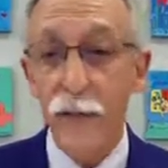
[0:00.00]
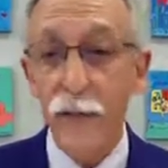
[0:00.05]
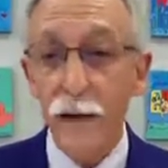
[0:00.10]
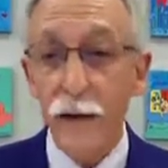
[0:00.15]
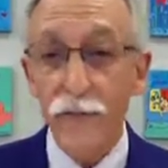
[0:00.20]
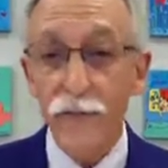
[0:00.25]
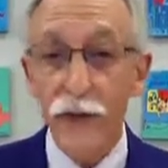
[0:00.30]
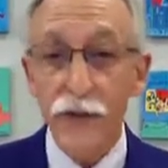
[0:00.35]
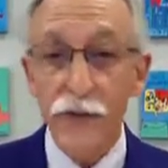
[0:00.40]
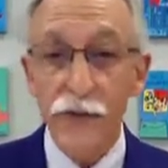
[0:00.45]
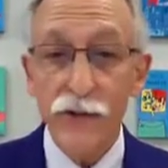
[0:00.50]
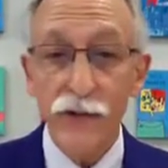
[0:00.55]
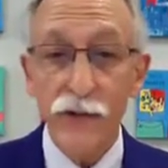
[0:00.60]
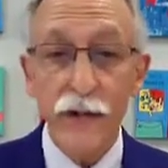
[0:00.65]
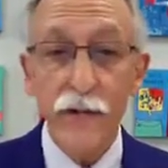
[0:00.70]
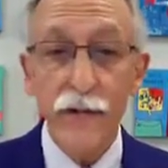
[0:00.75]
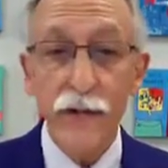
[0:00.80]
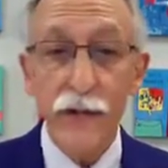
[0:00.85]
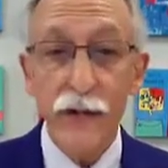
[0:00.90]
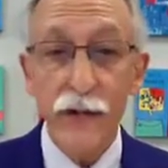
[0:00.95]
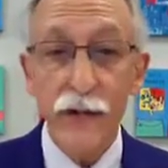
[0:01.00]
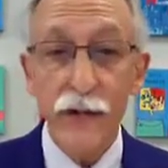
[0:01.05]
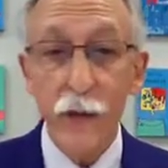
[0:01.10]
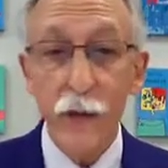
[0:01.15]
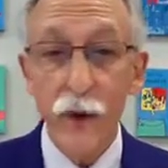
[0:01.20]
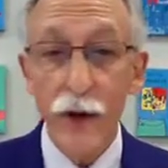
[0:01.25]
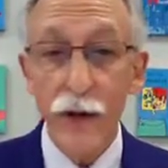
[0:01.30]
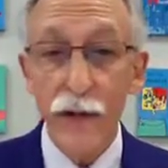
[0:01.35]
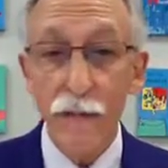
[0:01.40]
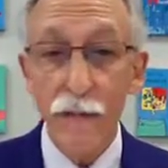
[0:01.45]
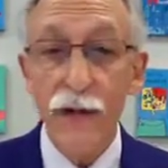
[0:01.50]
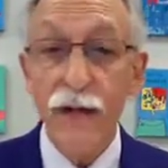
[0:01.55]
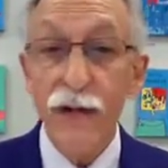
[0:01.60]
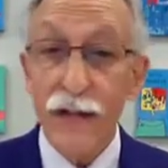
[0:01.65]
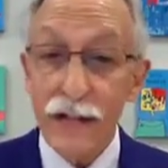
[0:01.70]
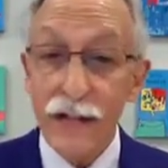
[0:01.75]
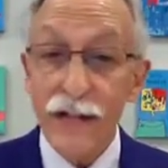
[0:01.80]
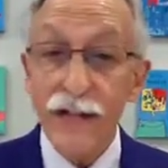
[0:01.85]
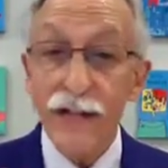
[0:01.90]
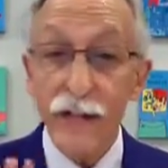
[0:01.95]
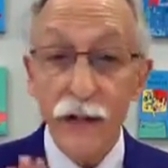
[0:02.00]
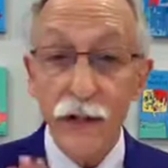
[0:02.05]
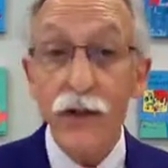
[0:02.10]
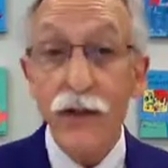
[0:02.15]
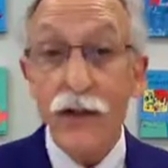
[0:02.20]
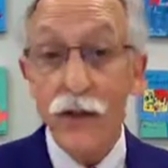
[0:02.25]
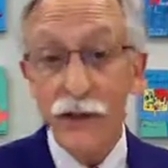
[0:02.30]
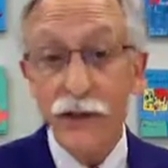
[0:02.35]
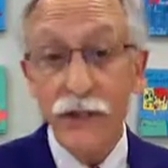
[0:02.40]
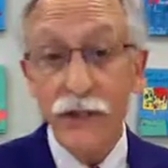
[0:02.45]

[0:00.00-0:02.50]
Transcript: My brother's 71, but he actually looks